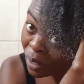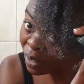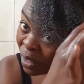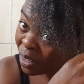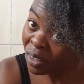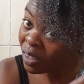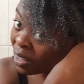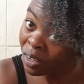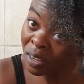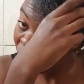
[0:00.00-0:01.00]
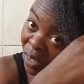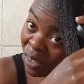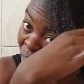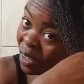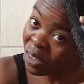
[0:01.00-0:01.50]
to do
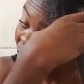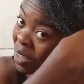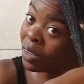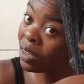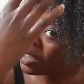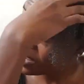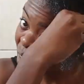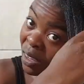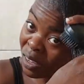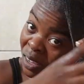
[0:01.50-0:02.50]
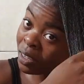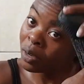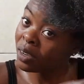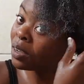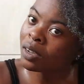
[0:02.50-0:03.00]
my flat twist,